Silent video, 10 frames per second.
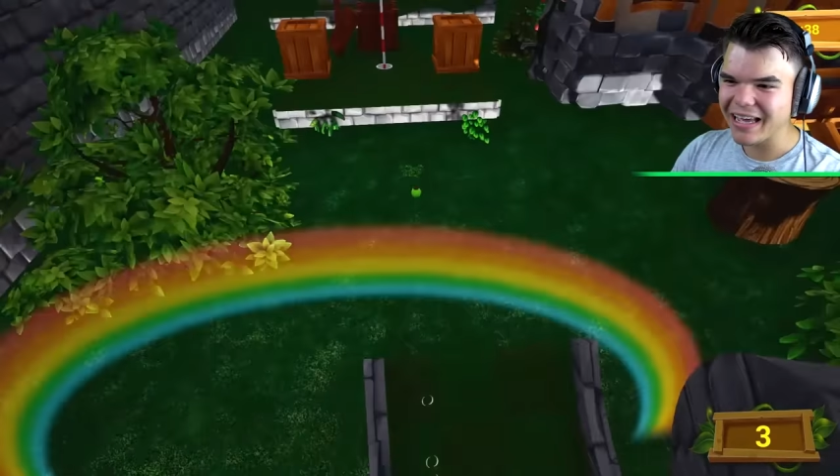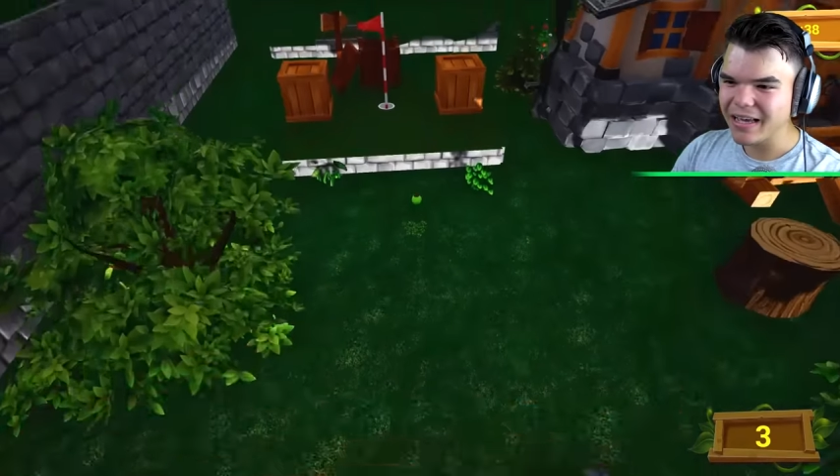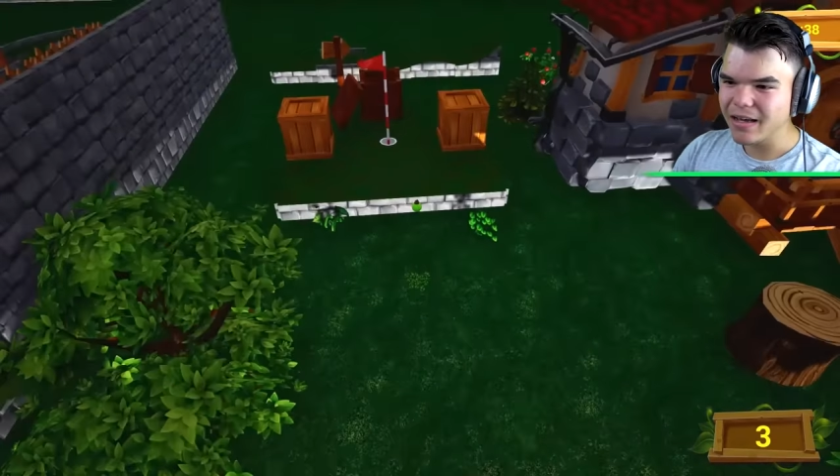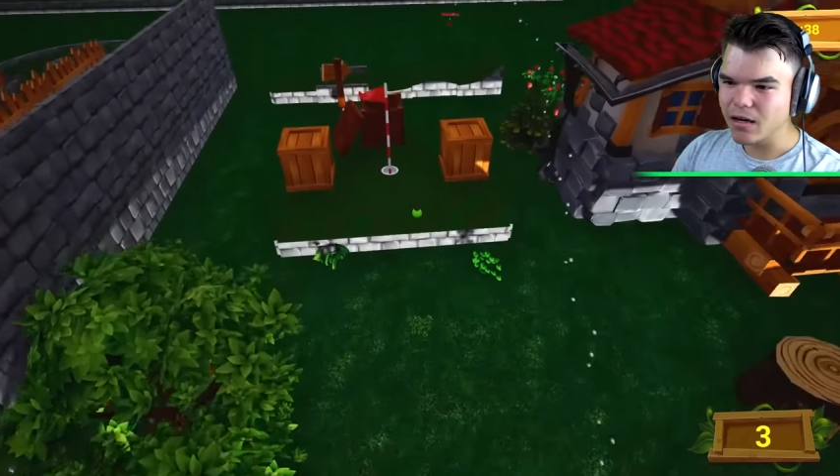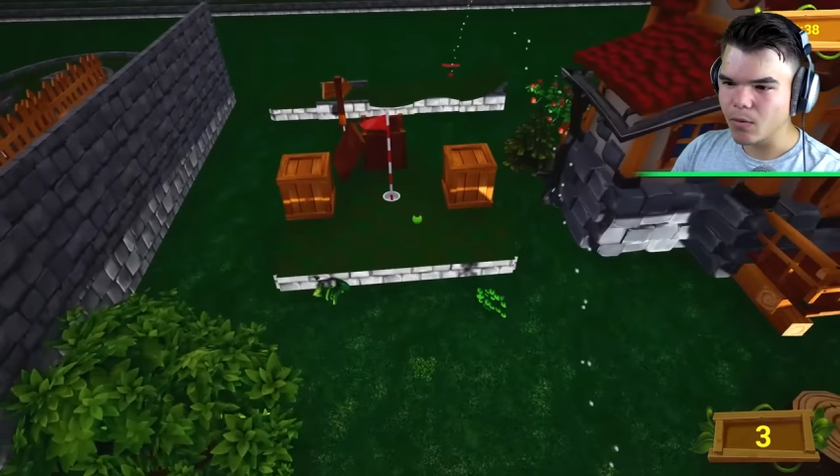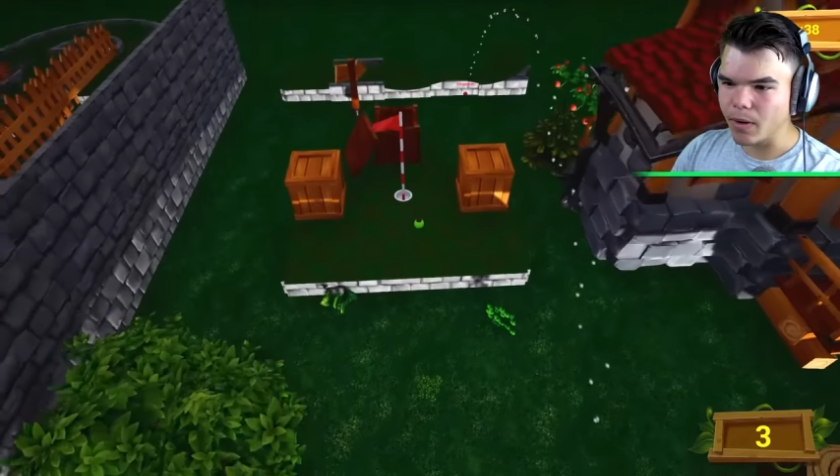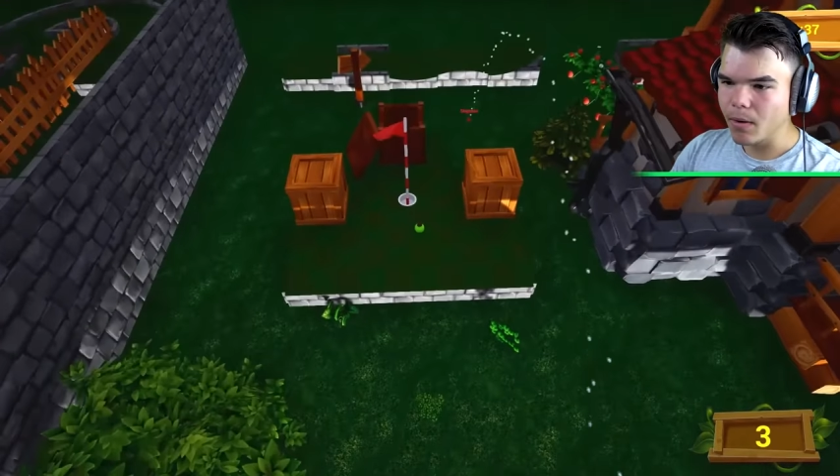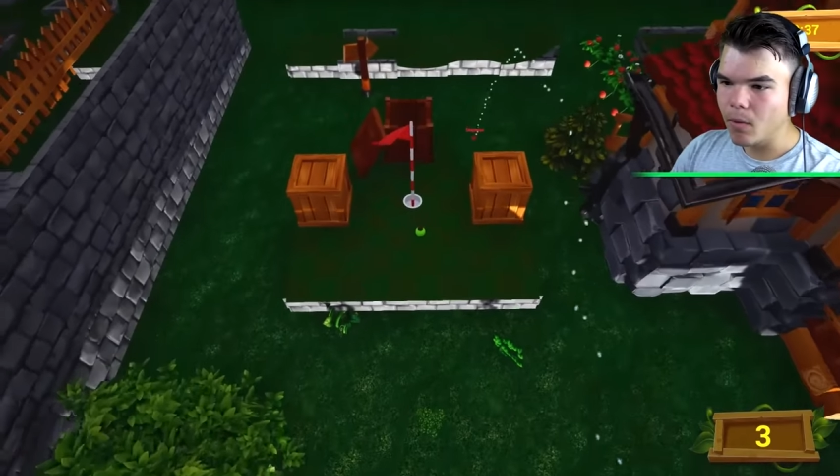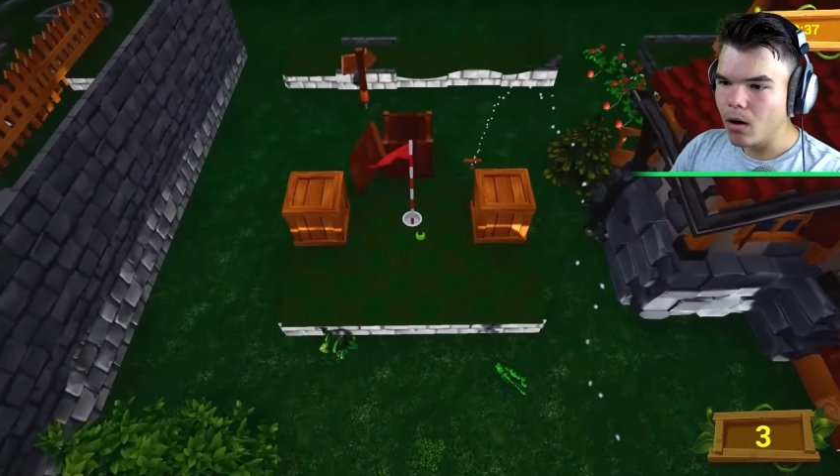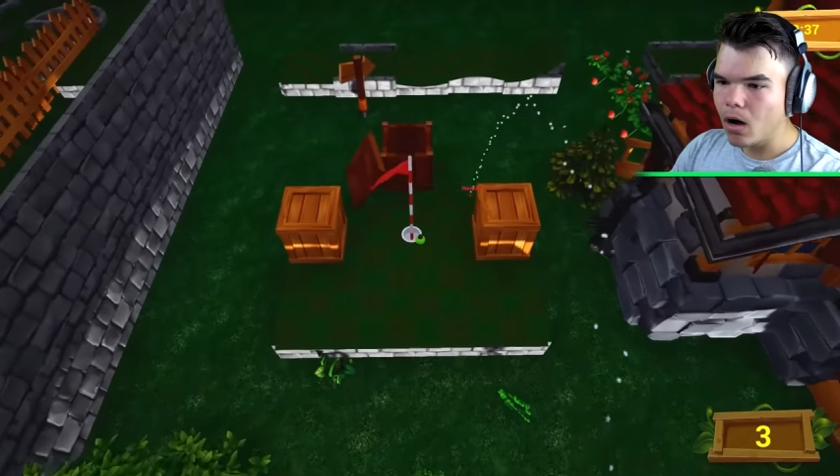No!
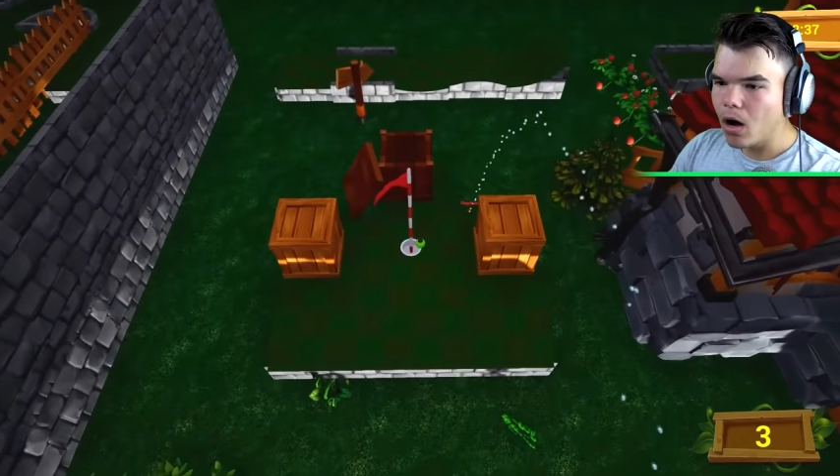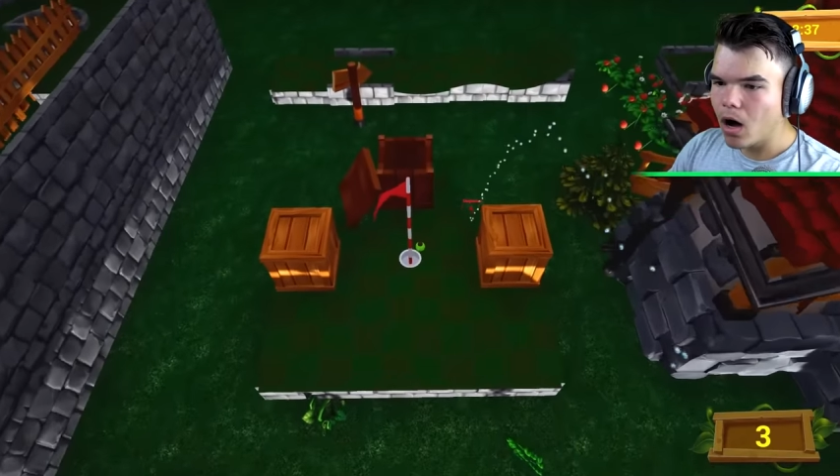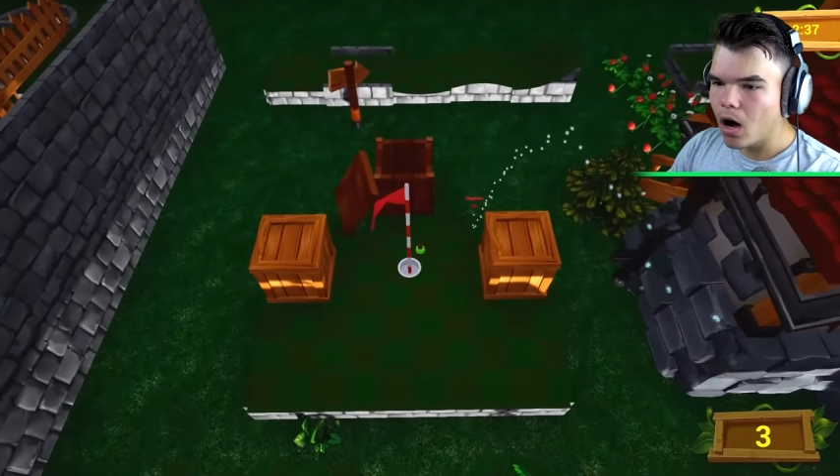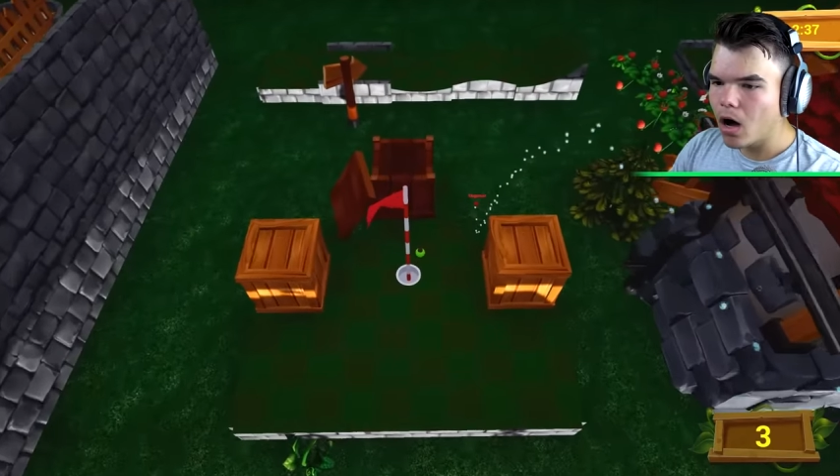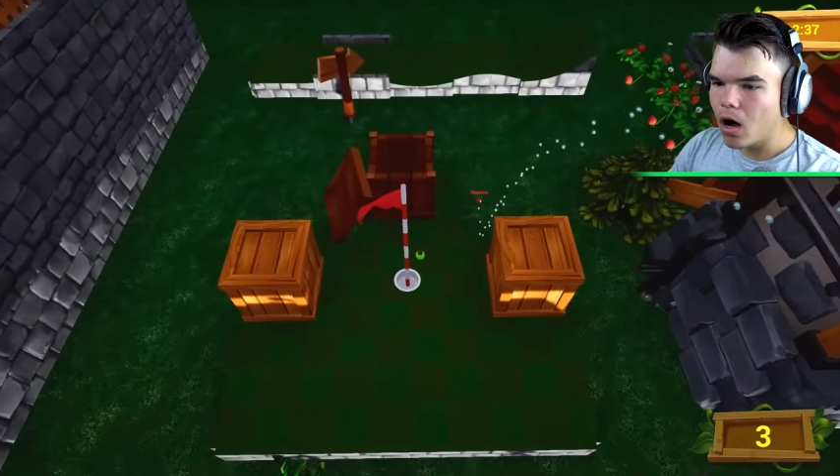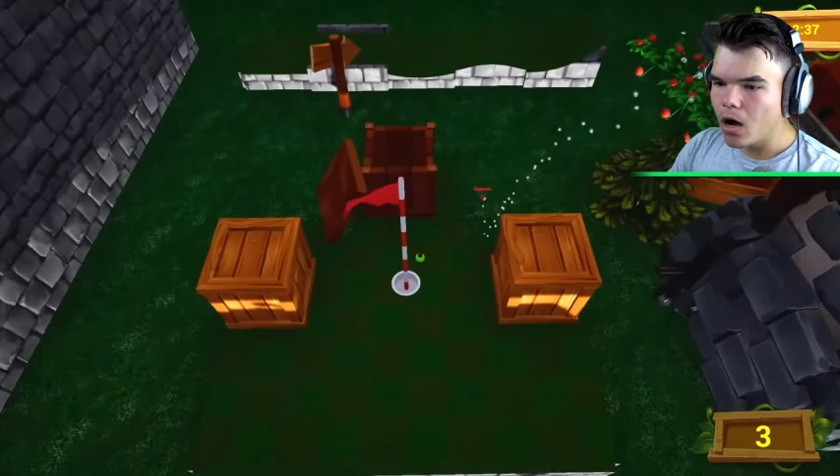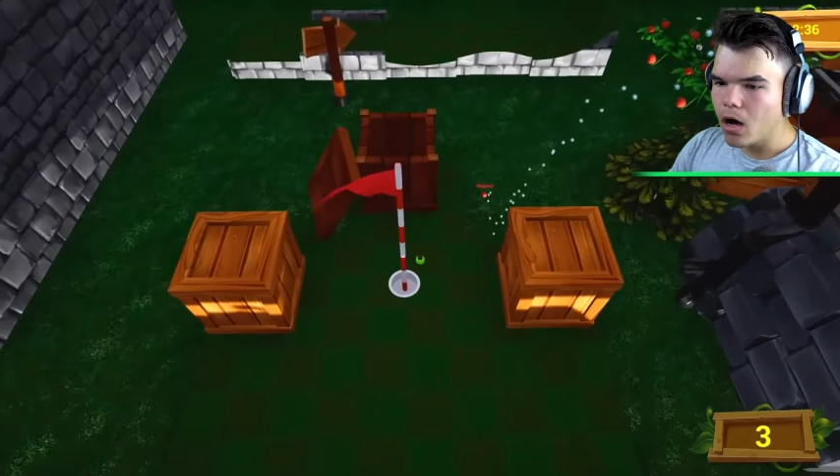no!